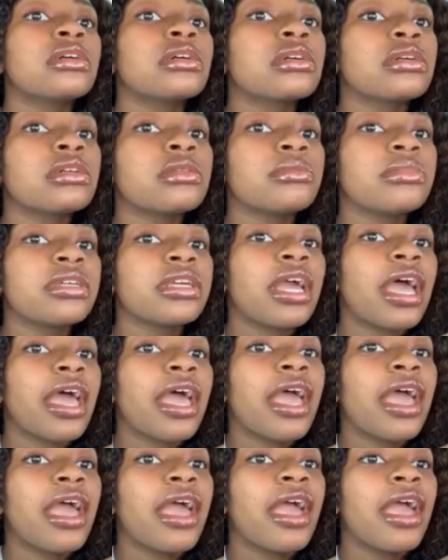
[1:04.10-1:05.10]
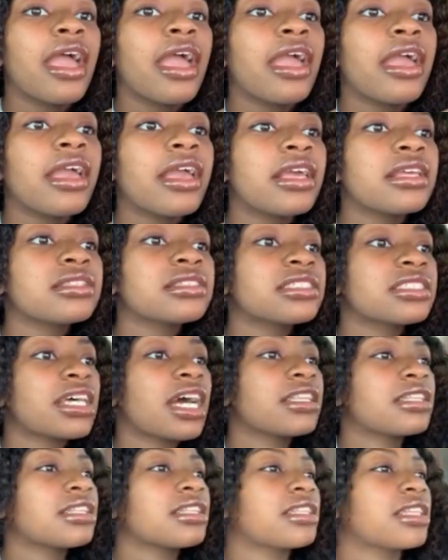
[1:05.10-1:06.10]
could be
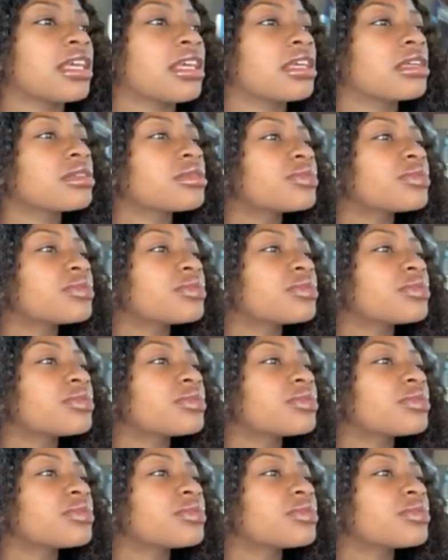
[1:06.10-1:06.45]
inside the thing.